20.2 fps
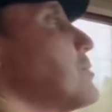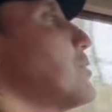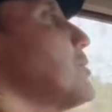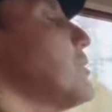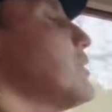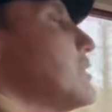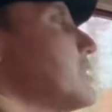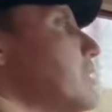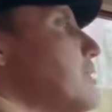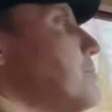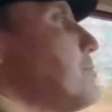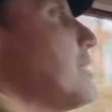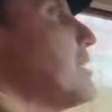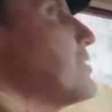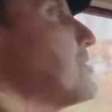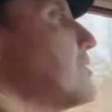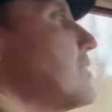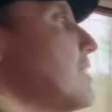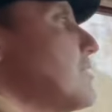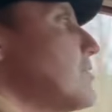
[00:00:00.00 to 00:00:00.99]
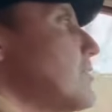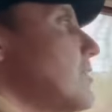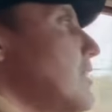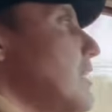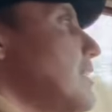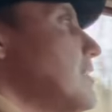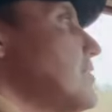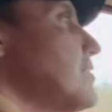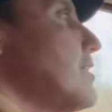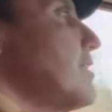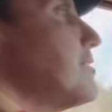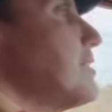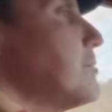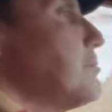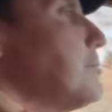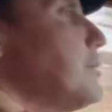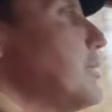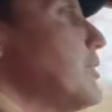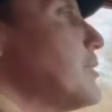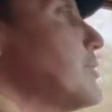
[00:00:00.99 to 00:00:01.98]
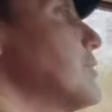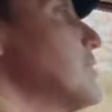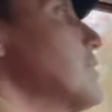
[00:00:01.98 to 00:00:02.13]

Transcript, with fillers: call it the best S-Class ever built.